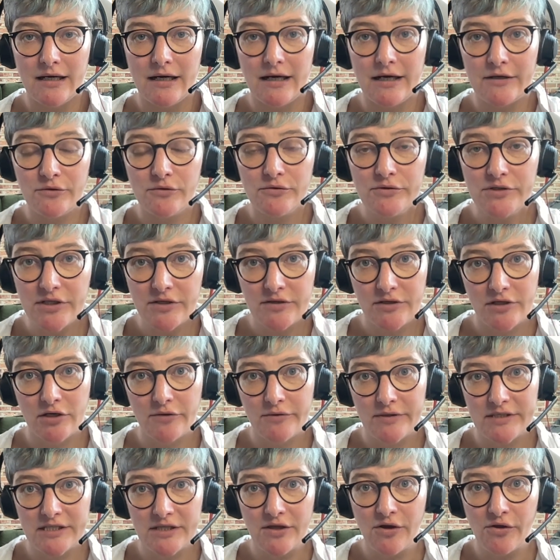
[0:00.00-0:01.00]
An
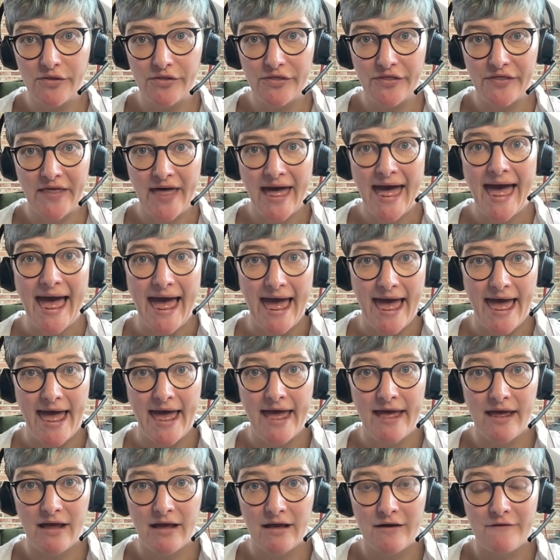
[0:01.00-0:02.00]
autocue is not
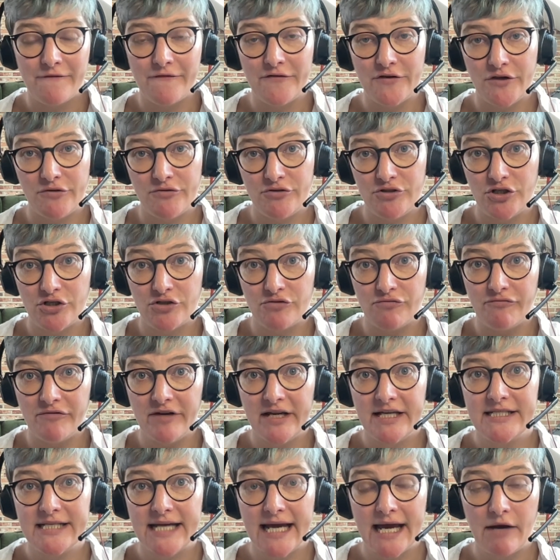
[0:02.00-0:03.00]
there for you to just
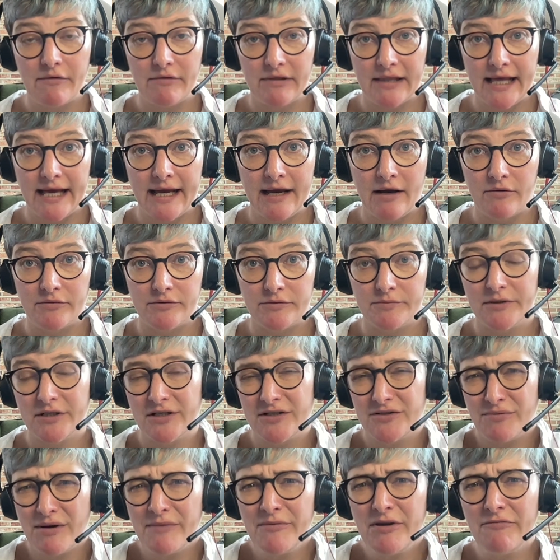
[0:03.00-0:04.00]
read it out loud
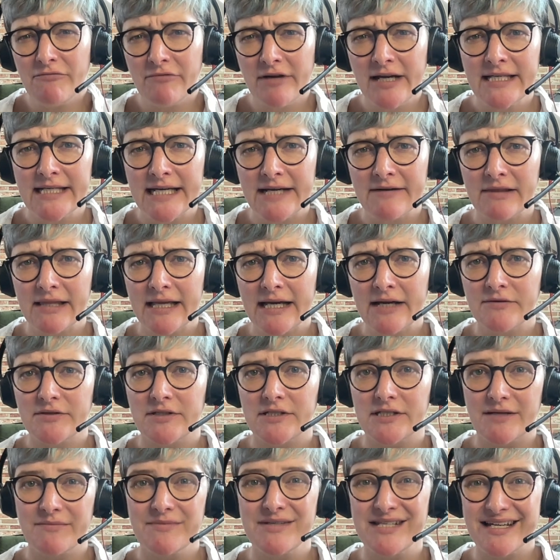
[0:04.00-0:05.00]
because when we read out loud,
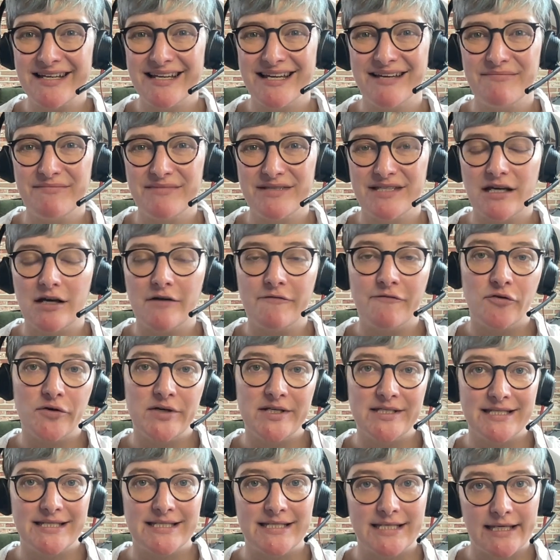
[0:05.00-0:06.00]
sometimes our
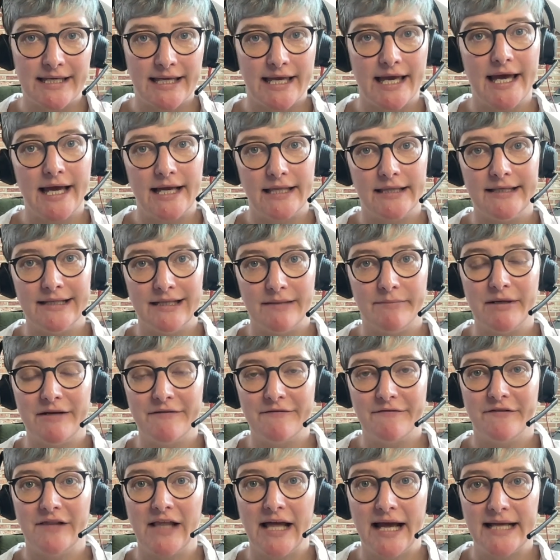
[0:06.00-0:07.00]
voices can get a little
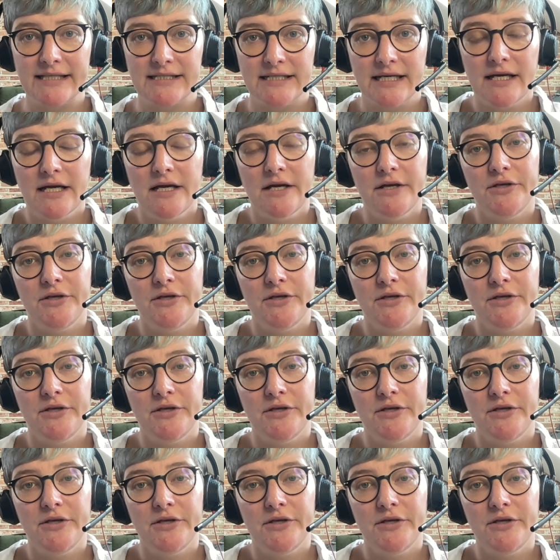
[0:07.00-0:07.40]
bit flat.